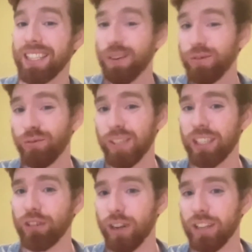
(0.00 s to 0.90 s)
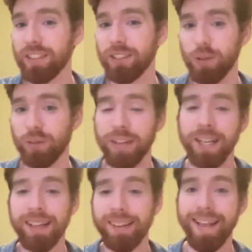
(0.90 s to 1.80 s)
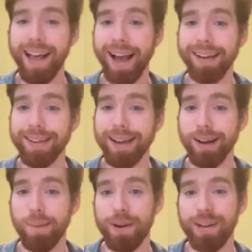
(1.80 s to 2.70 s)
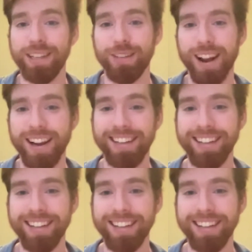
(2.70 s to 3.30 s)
don't really trust sort of ad tech companies, right?